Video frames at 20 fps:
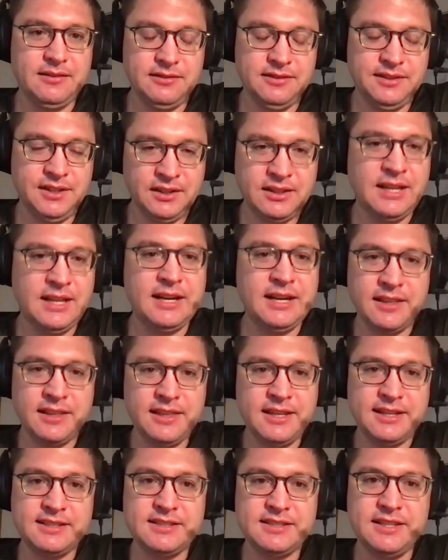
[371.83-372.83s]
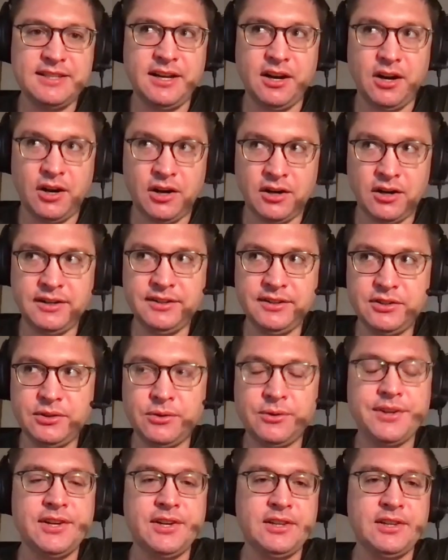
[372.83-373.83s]
there are a lot of things that aren't,
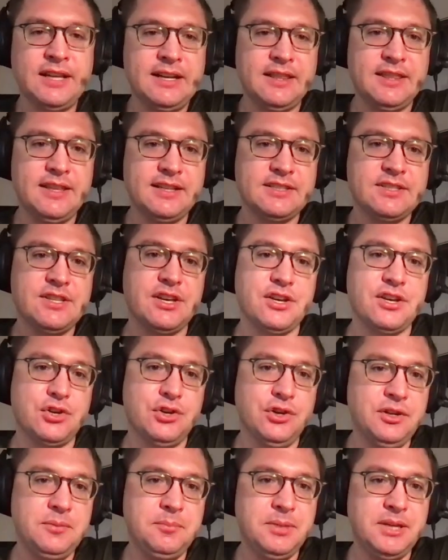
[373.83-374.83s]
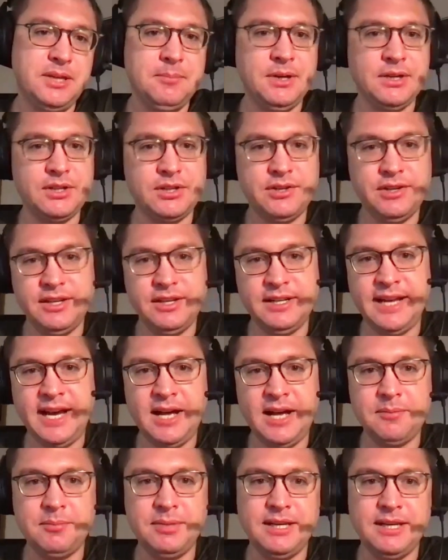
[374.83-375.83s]
or there are a lot of things that could be, but could
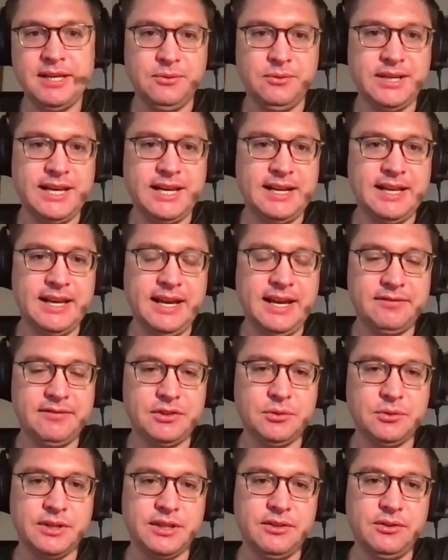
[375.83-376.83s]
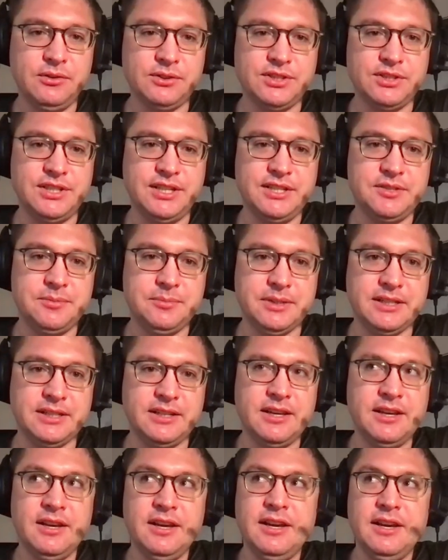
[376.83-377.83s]
not be. And we kind of have to withhold
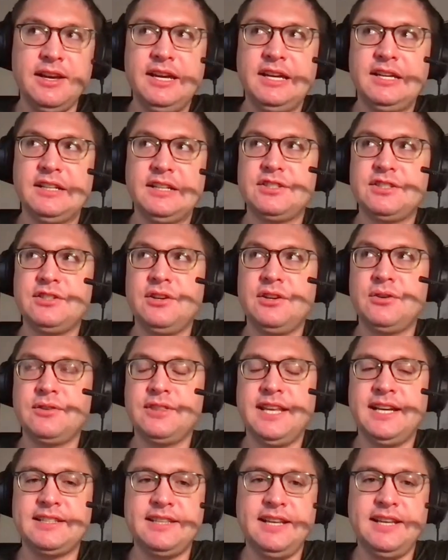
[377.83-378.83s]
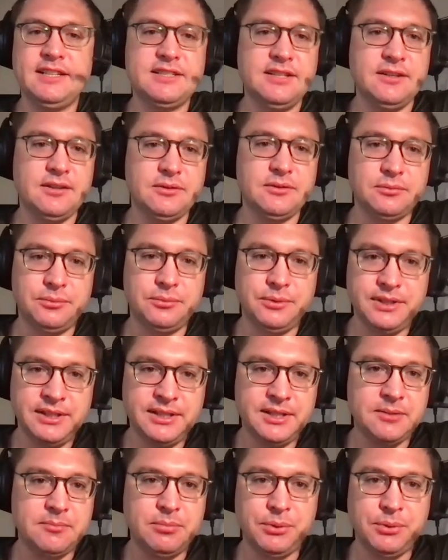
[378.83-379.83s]
judgment. And so that that's a
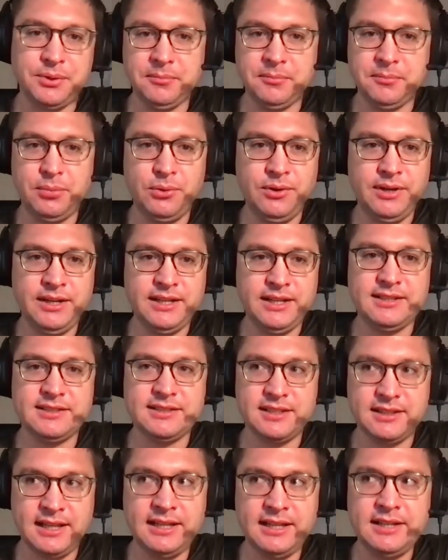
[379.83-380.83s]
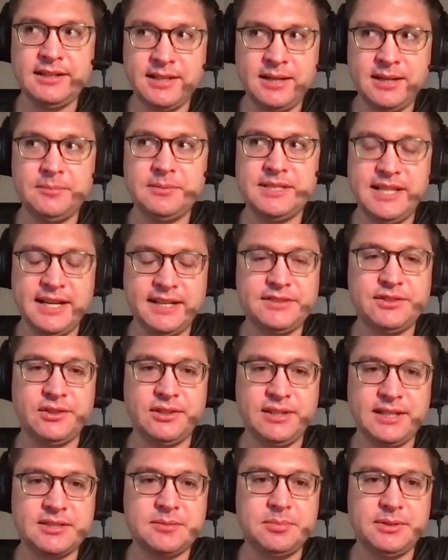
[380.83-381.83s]
really important point is a lot of times
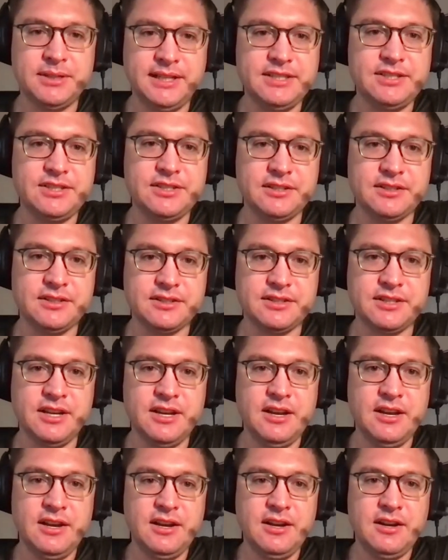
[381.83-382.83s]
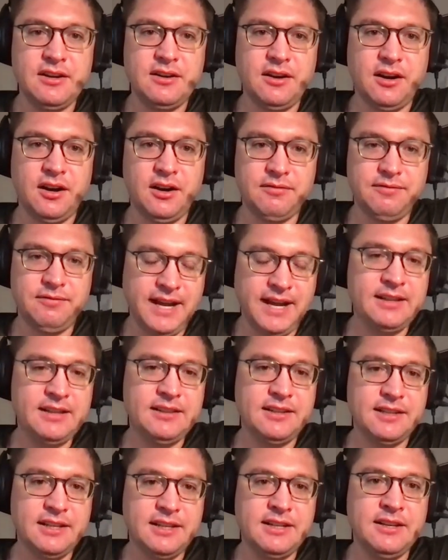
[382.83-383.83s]
natural explanations are
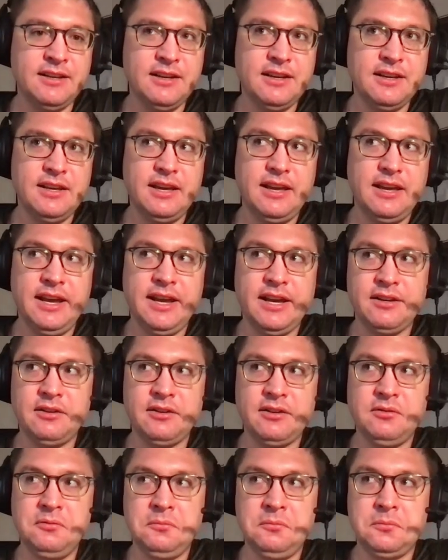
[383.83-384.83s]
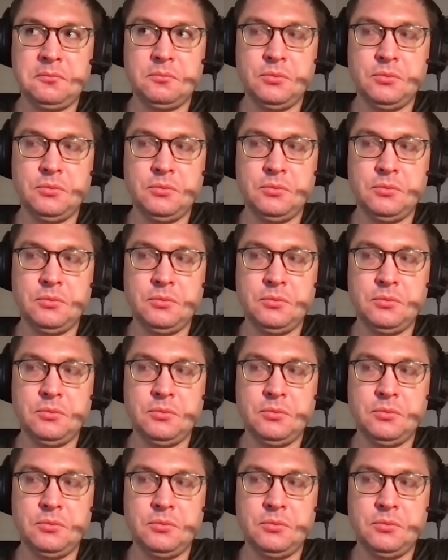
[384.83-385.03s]
valid, and